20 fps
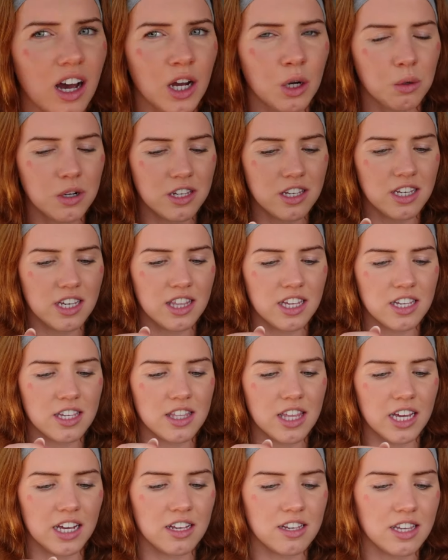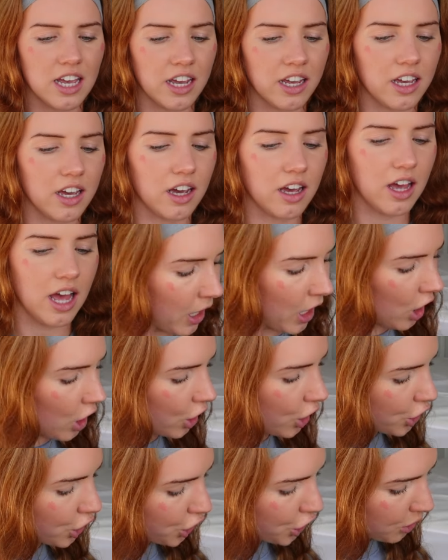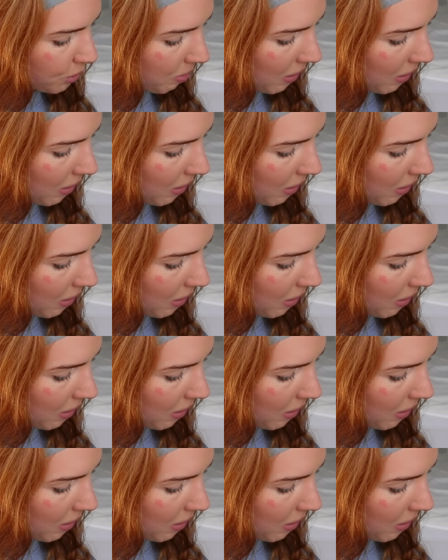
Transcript: I always see this thing, it's like blush